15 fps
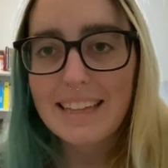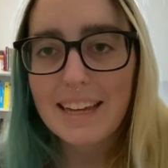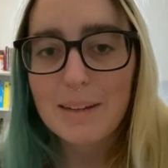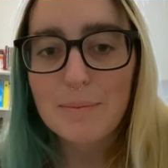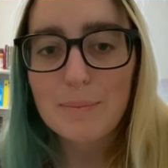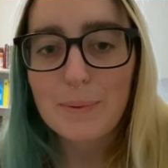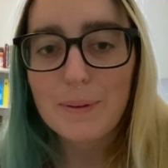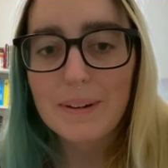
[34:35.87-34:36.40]

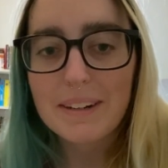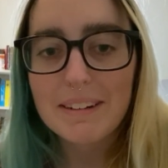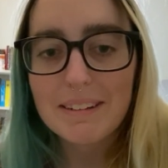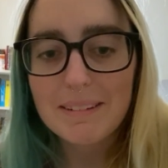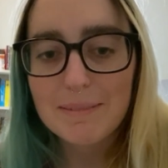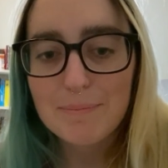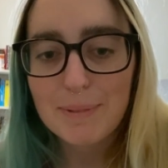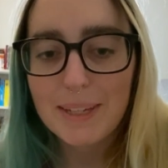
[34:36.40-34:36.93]
I'm boring.
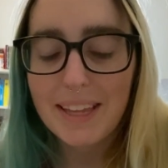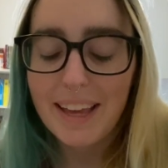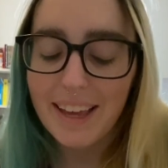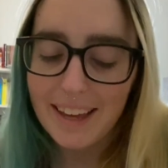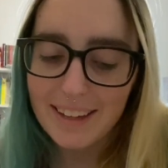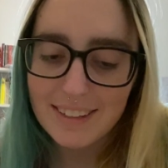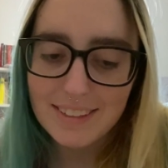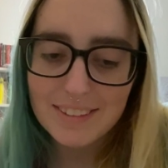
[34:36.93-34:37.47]
But
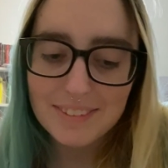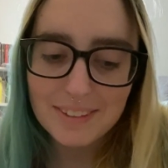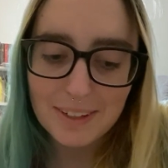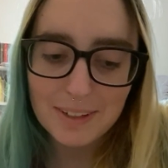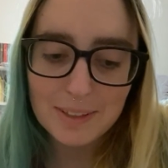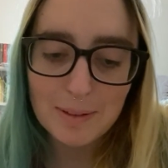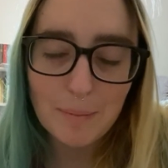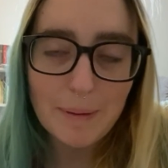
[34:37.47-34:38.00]
yeah,
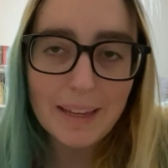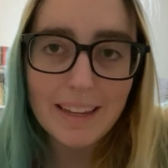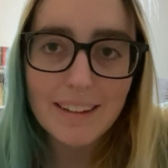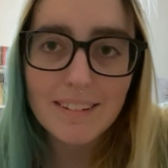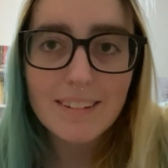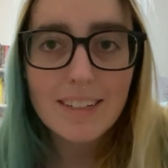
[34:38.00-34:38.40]
talk to me.